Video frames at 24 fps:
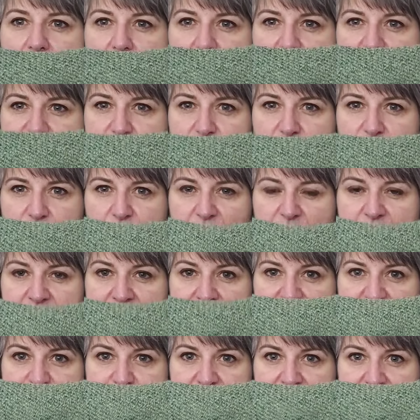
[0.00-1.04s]
So the
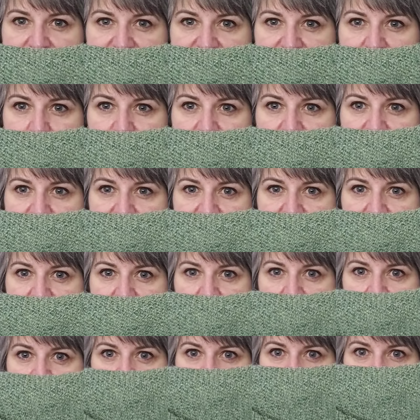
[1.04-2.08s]
ribbing is picked up and
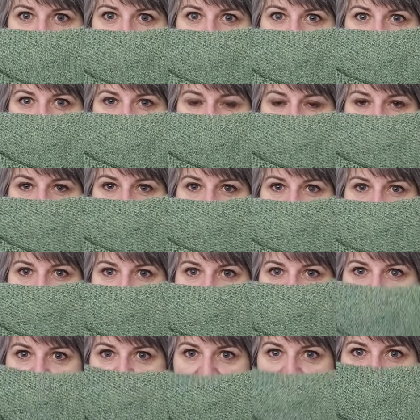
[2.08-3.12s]
done later, so it's
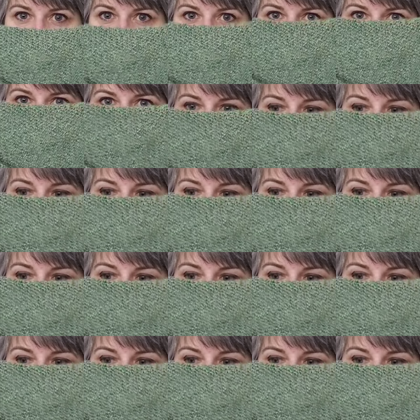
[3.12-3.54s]
just cast